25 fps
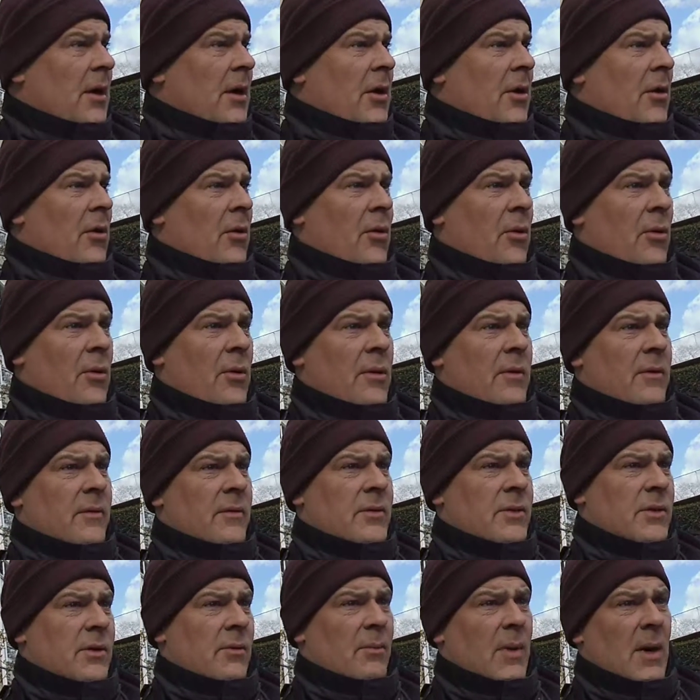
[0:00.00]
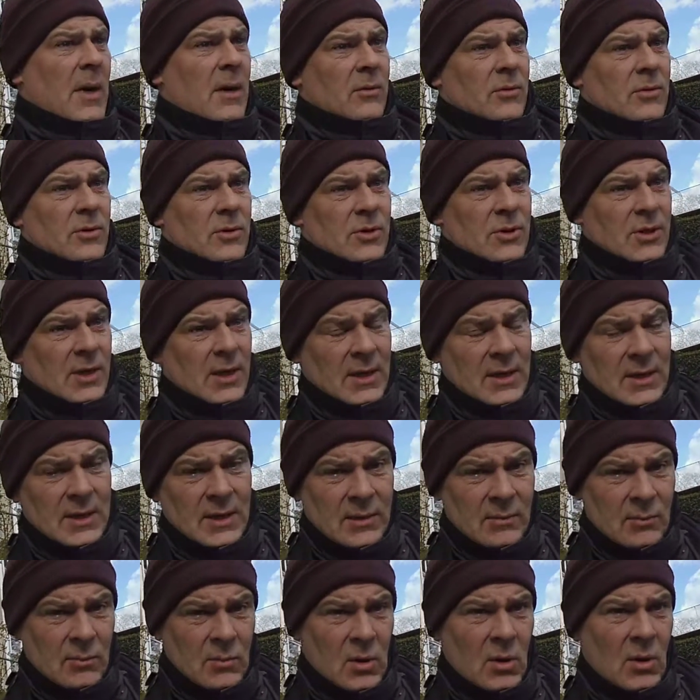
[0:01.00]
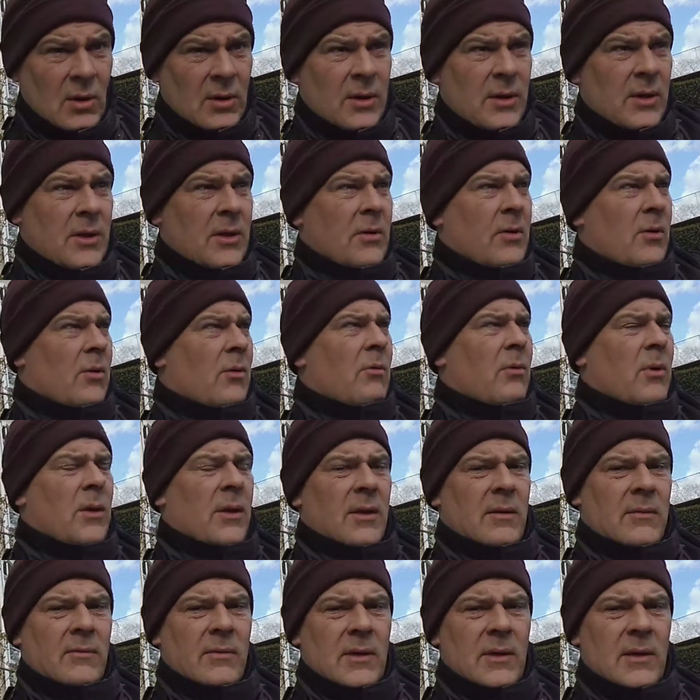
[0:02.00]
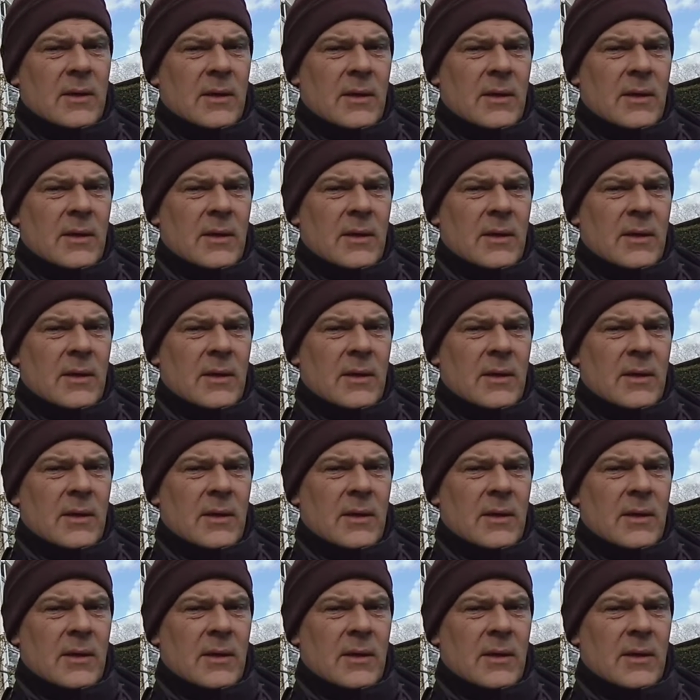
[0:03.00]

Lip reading: or it's about sending money or whatever.